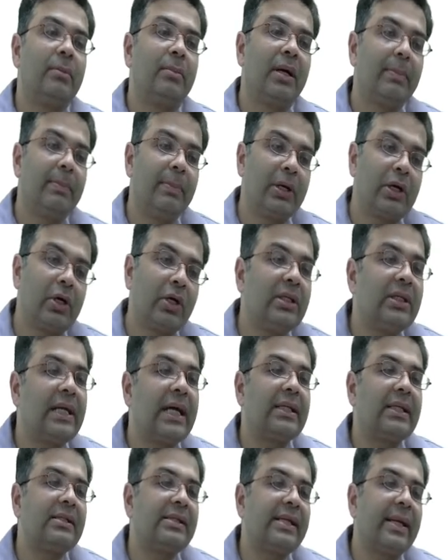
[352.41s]
But because it
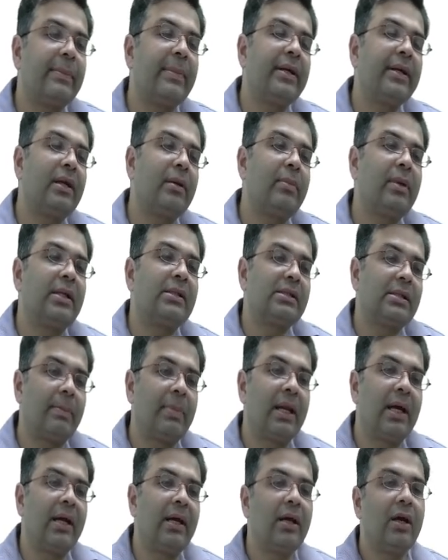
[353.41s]
has a segmental blood
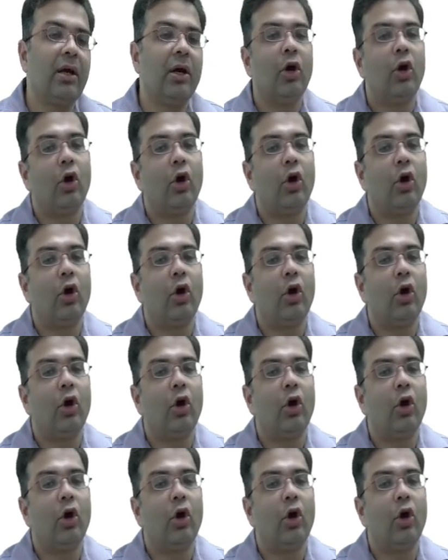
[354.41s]
supply,